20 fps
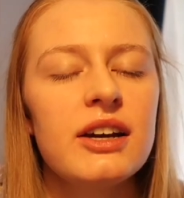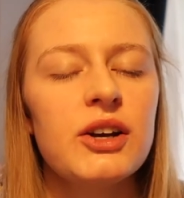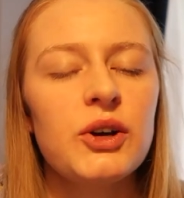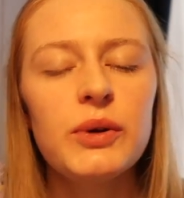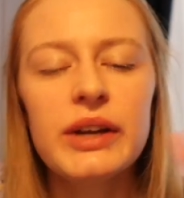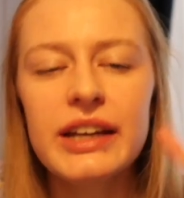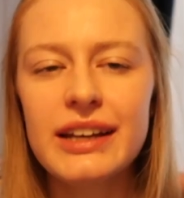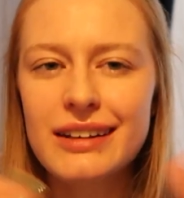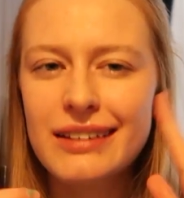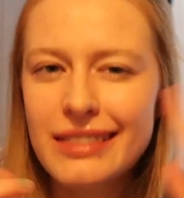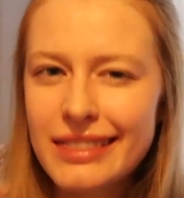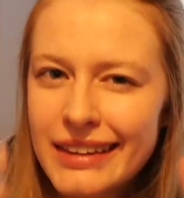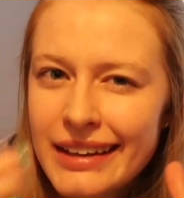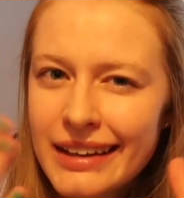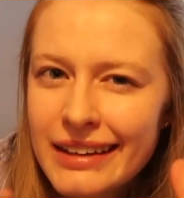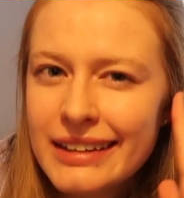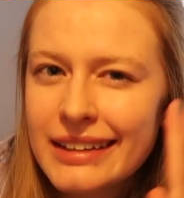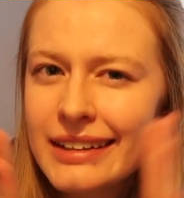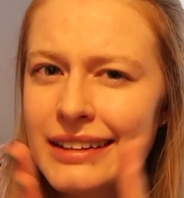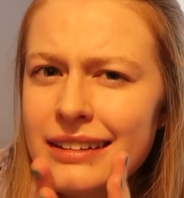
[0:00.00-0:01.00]
Quick
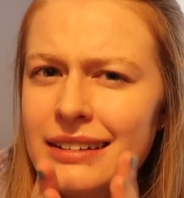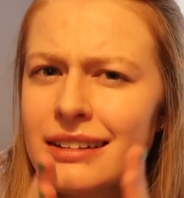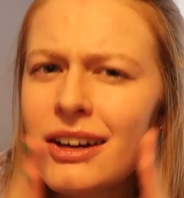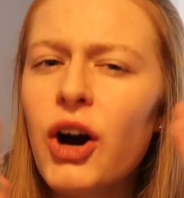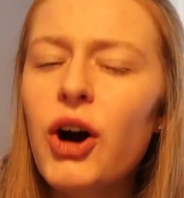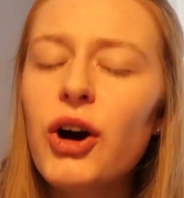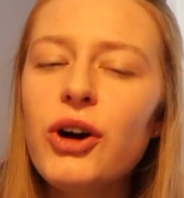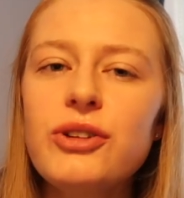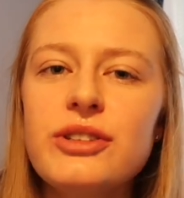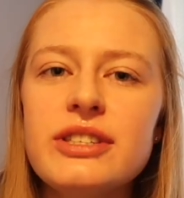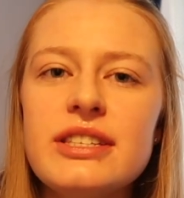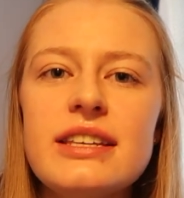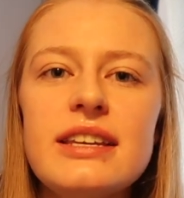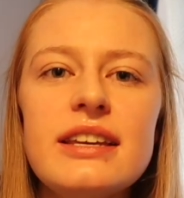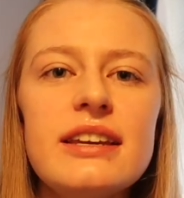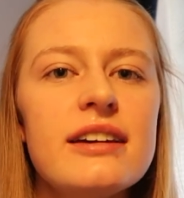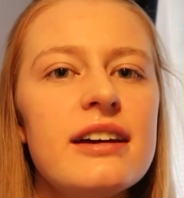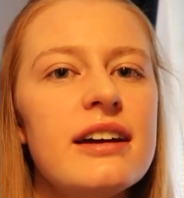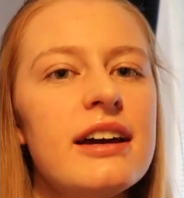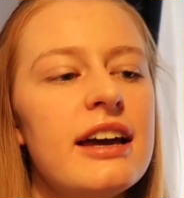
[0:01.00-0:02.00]
thing here,
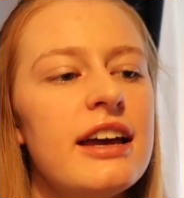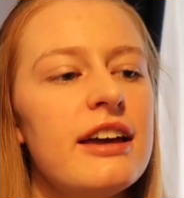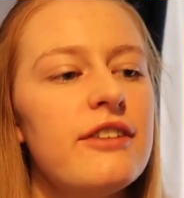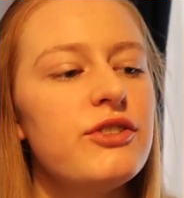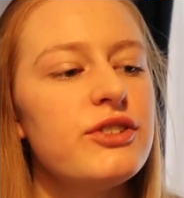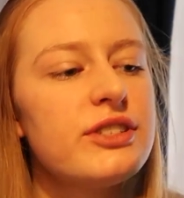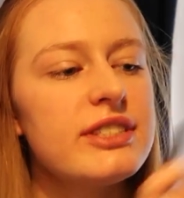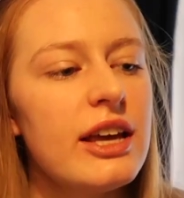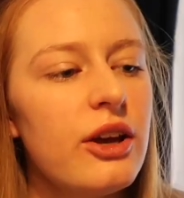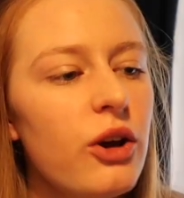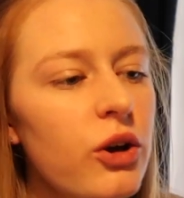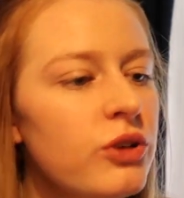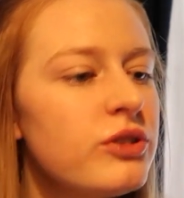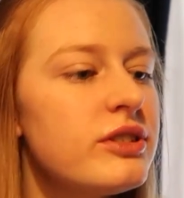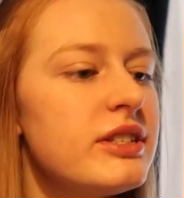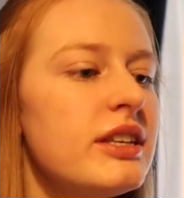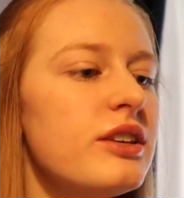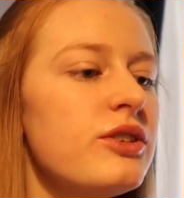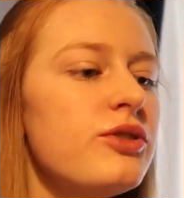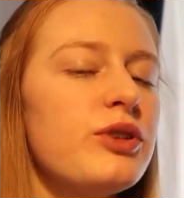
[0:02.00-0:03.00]
OT, if you say
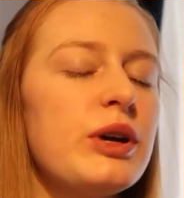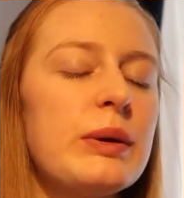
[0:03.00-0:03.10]
OT,